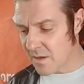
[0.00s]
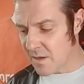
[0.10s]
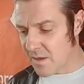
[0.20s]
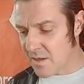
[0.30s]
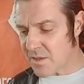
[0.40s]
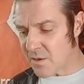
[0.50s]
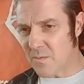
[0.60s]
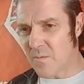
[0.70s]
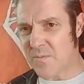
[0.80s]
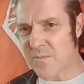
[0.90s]
So
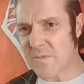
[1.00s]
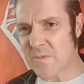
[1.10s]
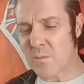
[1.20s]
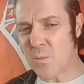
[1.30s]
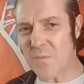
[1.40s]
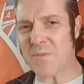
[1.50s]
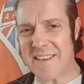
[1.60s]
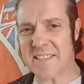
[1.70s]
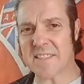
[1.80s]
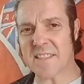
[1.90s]
what that
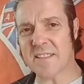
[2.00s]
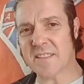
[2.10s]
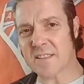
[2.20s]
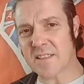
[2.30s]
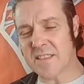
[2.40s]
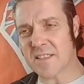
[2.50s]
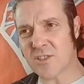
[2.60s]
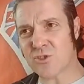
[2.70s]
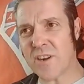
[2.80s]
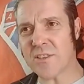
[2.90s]
is
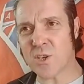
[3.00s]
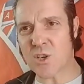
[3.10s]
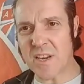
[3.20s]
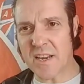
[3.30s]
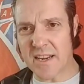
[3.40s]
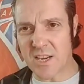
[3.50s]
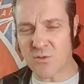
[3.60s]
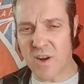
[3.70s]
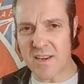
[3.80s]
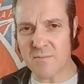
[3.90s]
trying to create a
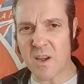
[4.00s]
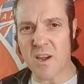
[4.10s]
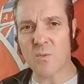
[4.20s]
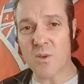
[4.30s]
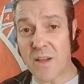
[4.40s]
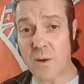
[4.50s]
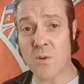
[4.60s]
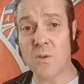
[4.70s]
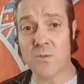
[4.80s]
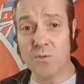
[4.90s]
crime without
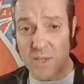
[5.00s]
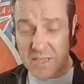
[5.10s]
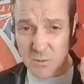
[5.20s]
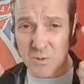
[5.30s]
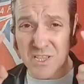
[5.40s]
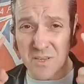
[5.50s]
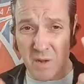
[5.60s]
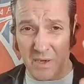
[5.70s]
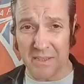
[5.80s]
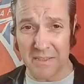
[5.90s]
the guilty
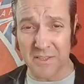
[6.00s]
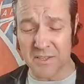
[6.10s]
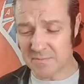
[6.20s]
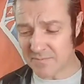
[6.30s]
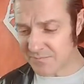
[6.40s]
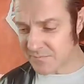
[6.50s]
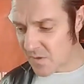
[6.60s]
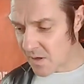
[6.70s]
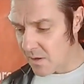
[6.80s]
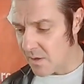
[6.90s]
mind.
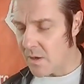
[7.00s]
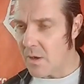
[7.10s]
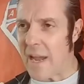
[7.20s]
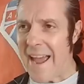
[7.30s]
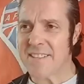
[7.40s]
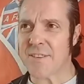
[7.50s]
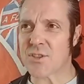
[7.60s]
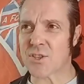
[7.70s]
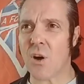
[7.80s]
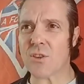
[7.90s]
And in
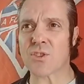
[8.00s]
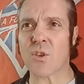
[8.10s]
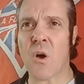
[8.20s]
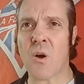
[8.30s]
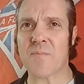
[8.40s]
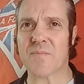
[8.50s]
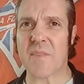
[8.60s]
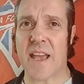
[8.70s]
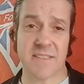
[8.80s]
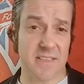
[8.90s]
Scots law
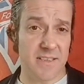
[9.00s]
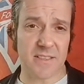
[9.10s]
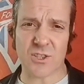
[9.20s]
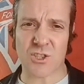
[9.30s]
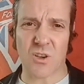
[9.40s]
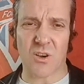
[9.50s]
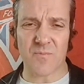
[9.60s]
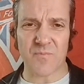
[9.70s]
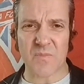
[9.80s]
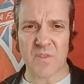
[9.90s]
and in English law,
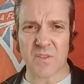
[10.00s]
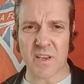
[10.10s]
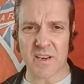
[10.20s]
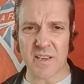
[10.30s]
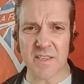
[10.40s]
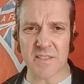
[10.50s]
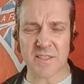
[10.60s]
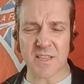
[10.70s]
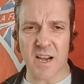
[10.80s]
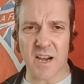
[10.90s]
there is
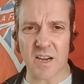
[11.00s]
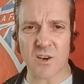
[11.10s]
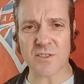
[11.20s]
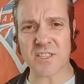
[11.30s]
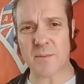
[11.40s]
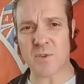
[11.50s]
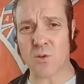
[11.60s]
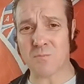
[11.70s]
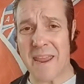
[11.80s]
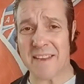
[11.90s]
a concept called
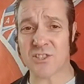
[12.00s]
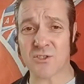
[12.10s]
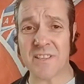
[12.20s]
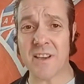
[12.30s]
mens rea,